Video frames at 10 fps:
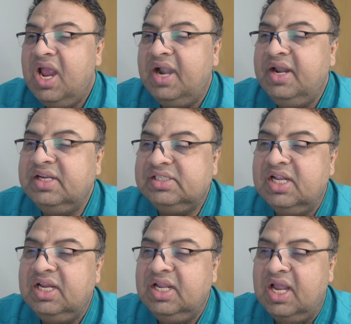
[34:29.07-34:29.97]

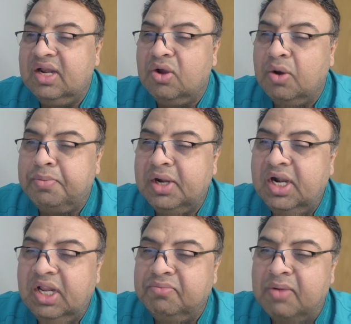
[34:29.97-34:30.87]
Additionally, an operative